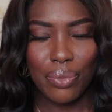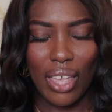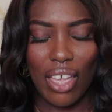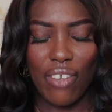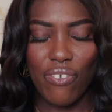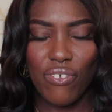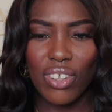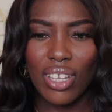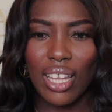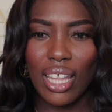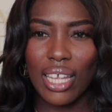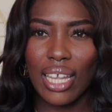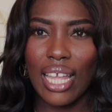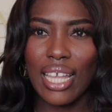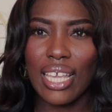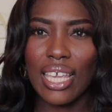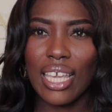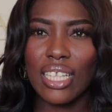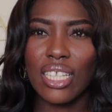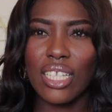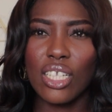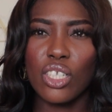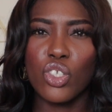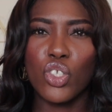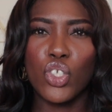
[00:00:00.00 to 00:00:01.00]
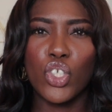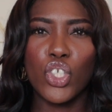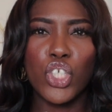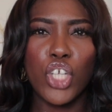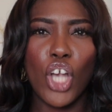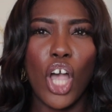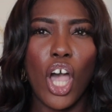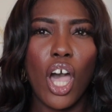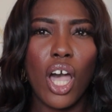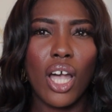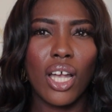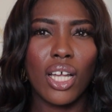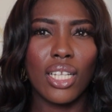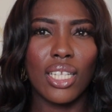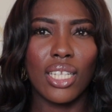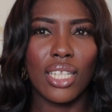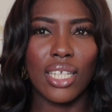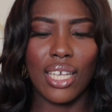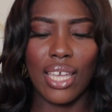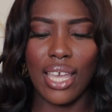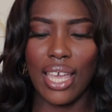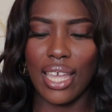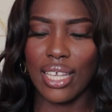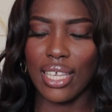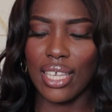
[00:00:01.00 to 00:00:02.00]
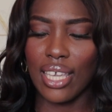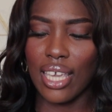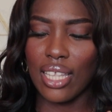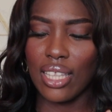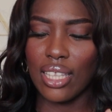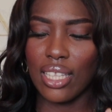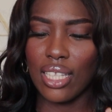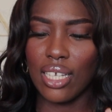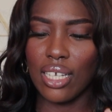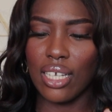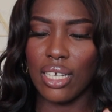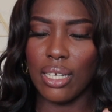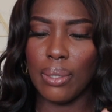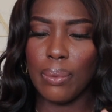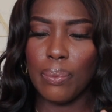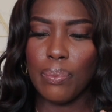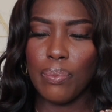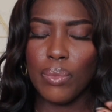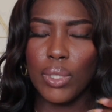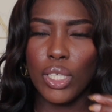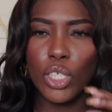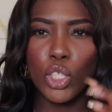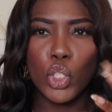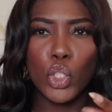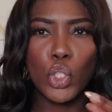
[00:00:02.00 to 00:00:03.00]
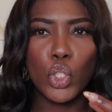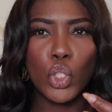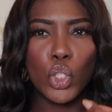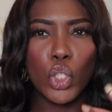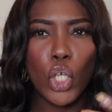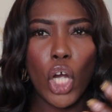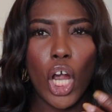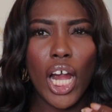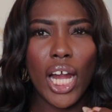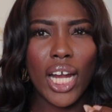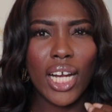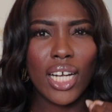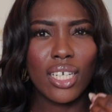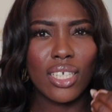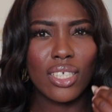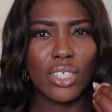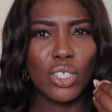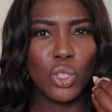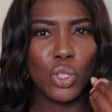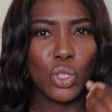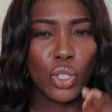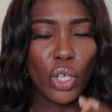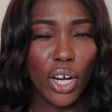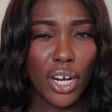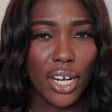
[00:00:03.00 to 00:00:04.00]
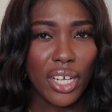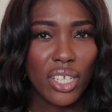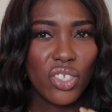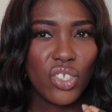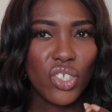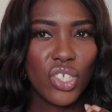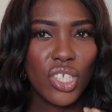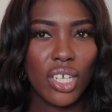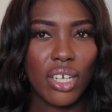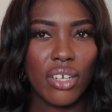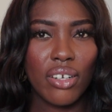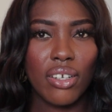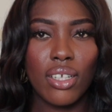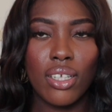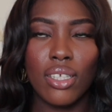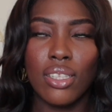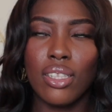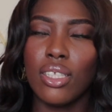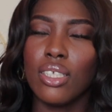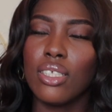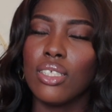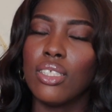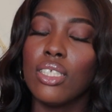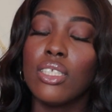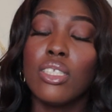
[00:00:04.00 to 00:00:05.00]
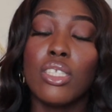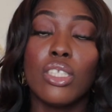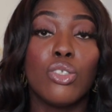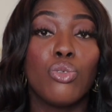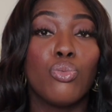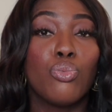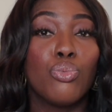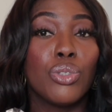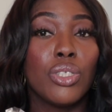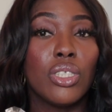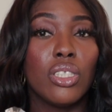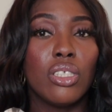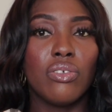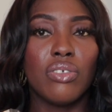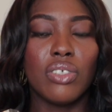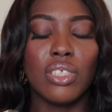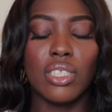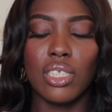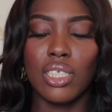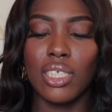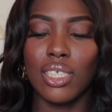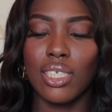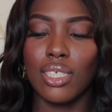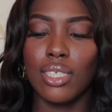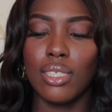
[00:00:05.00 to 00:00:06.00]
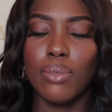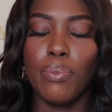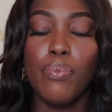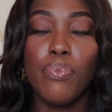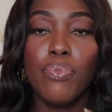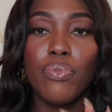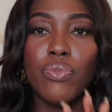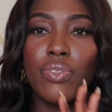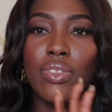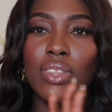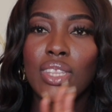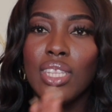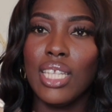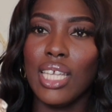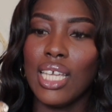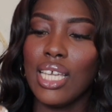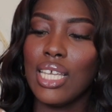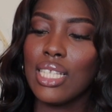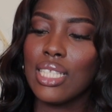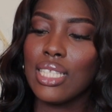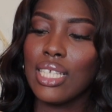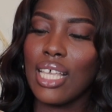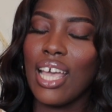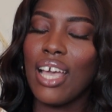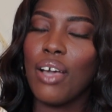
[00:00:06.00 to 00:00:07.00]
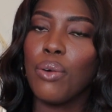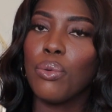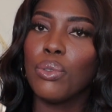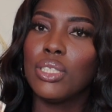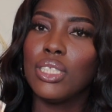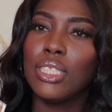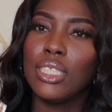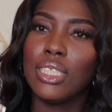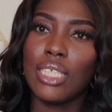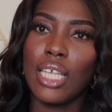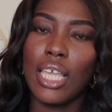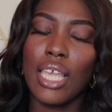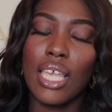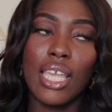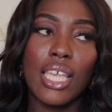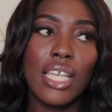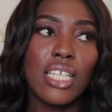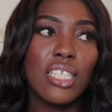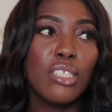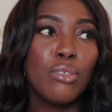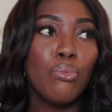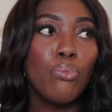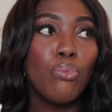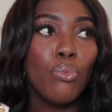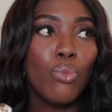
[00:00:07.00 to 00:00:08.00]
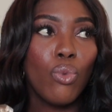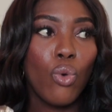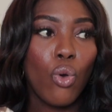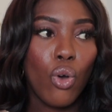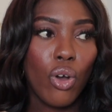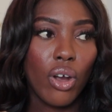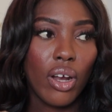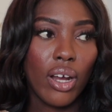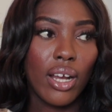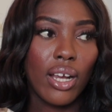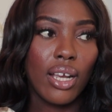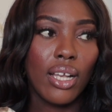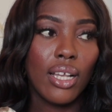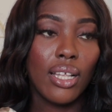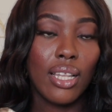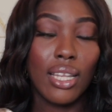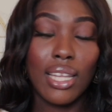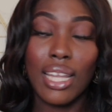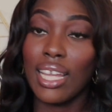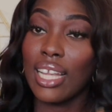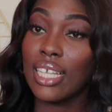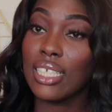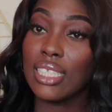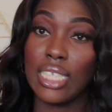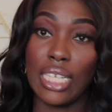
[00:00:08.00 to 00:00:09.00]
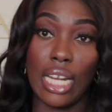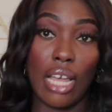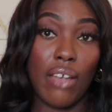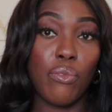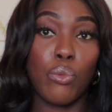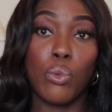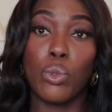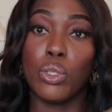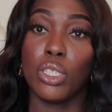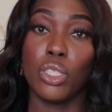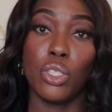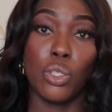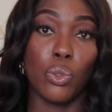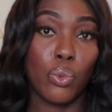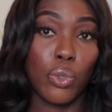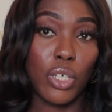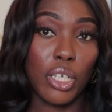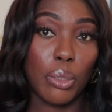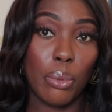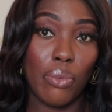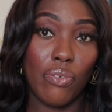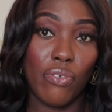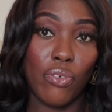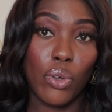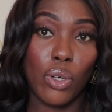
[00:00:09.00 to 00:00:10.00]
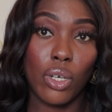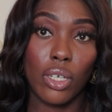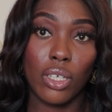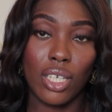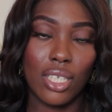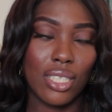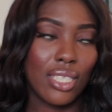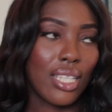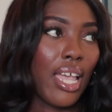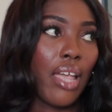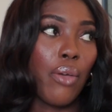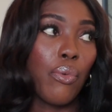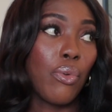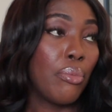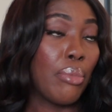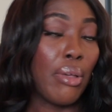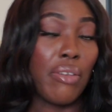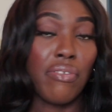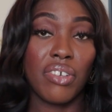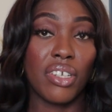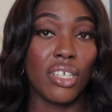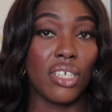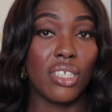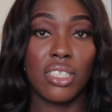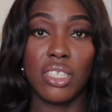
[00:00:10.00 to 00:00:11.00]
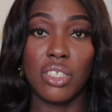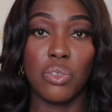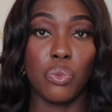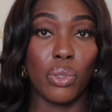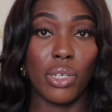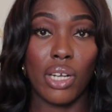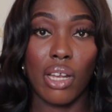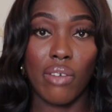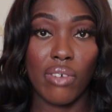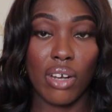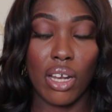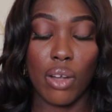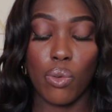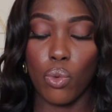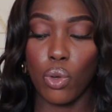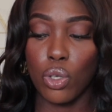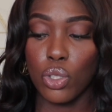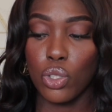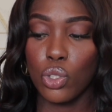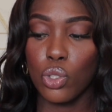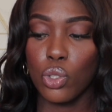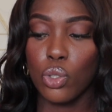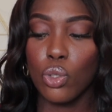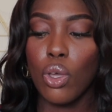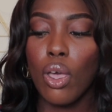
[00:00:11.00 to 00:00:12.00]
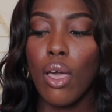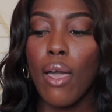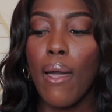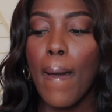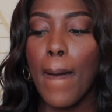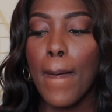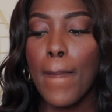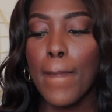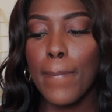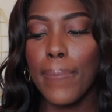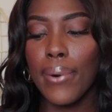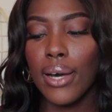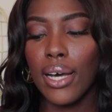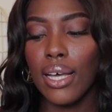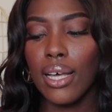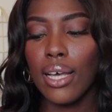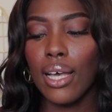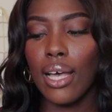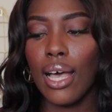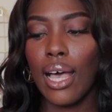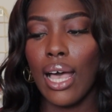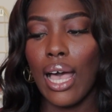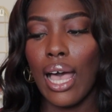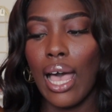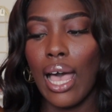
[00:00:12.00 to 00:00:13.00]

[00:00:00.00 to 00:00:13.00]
feel like I get the chocolate, I get the dark cherry in this. This is really, really good. This I would say is more, like I said, I've worn it to work before because I wear my fragrances whenever I want to, but